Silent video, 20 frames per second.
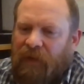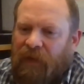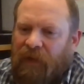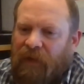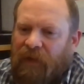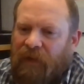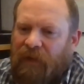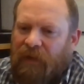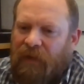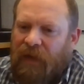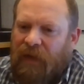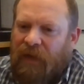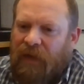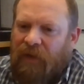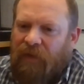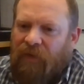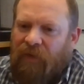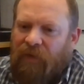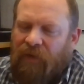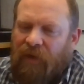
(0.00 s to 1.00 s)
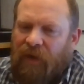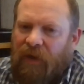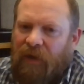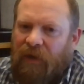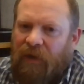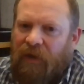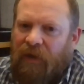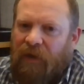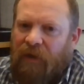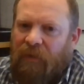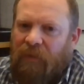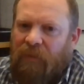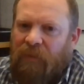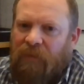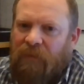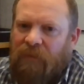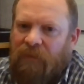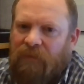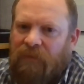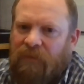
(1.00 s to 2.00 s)
uh, needs and
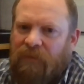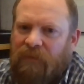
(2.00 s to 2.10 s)
um,